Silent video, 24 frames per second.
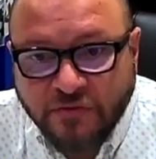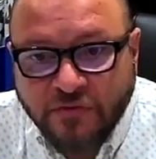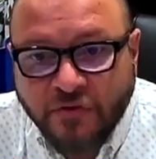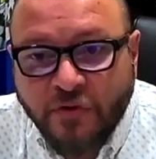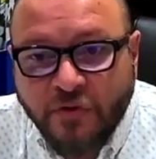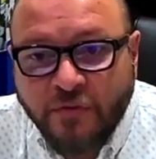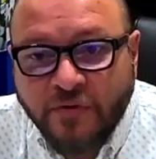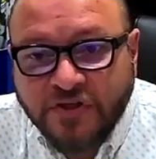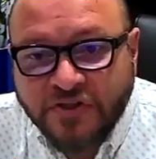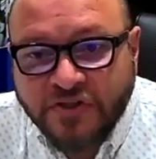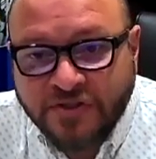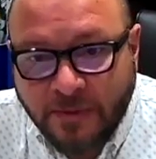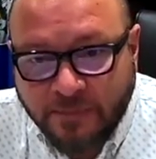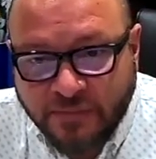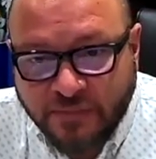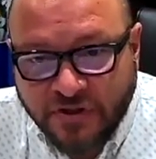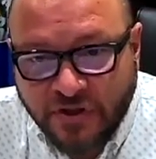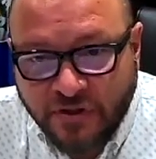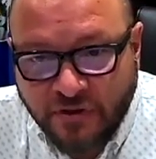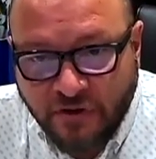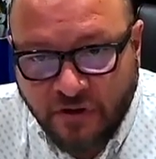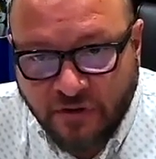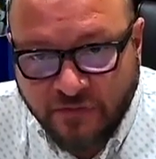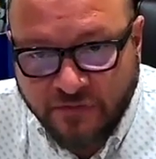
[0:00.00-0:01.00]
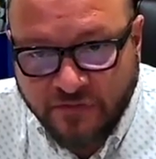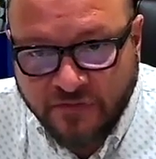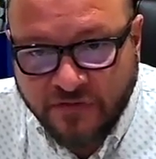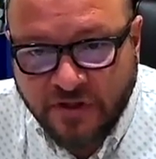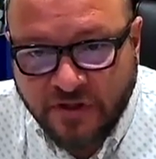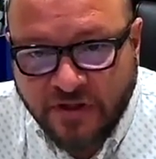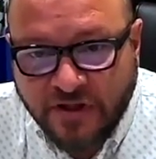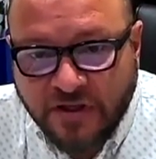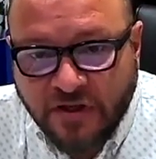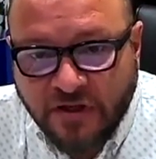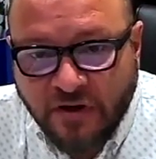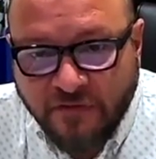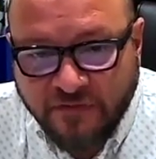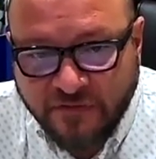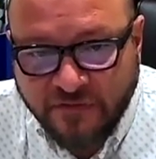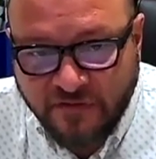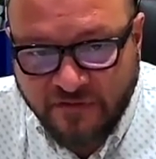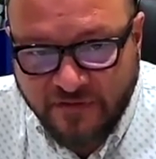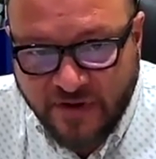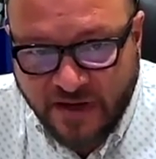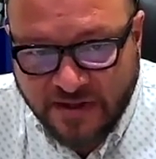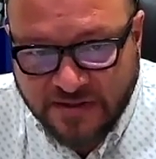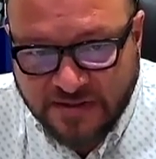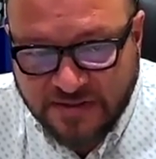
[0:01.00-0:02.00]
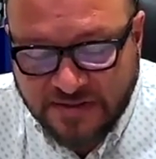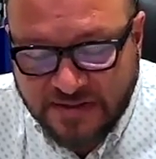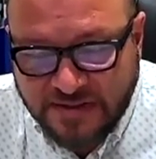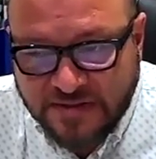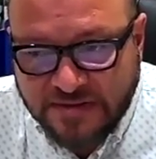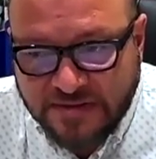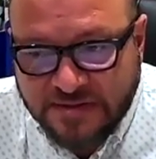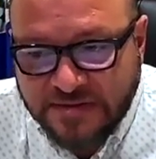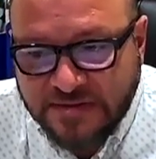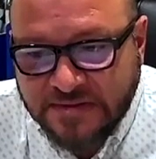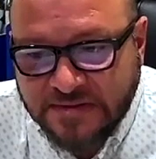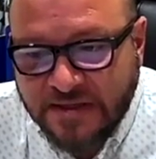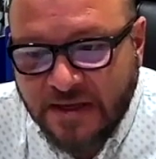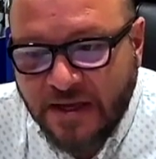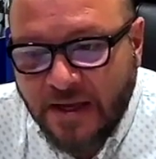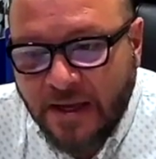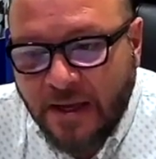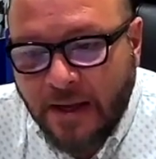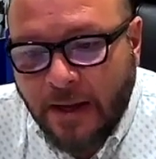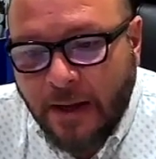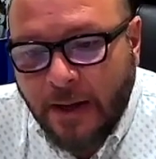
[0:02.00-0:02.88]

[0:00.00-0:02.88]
to the reception of the, of the vaccines.